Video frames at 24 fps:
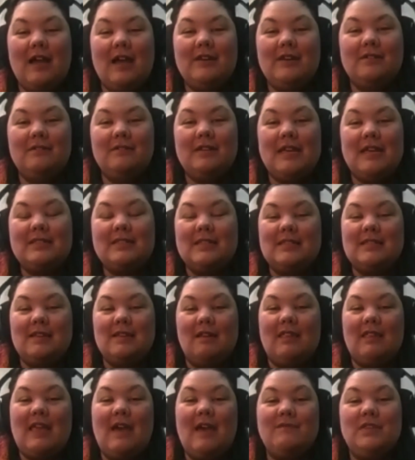I don't
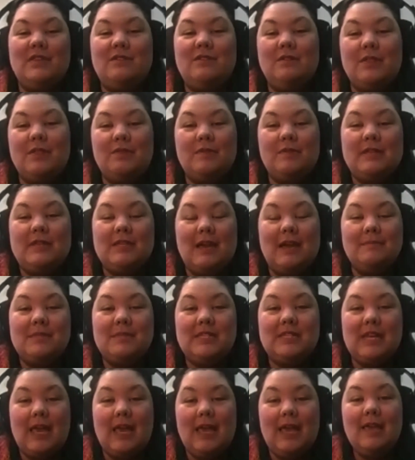necessarily have to do it 3 times
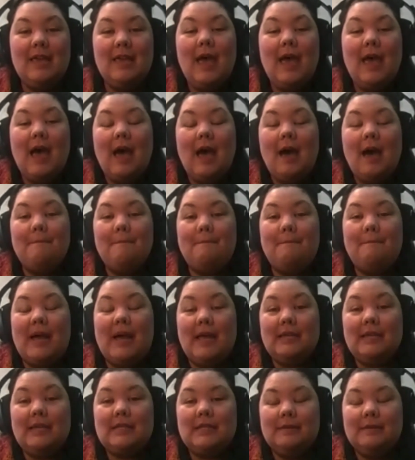a day,
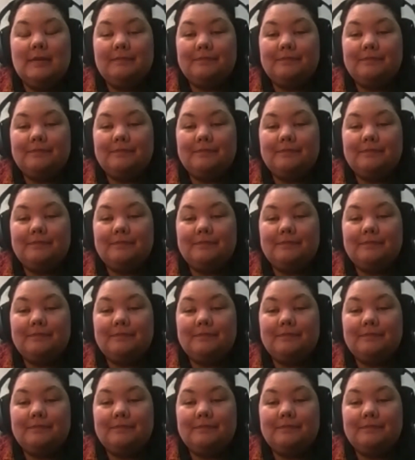but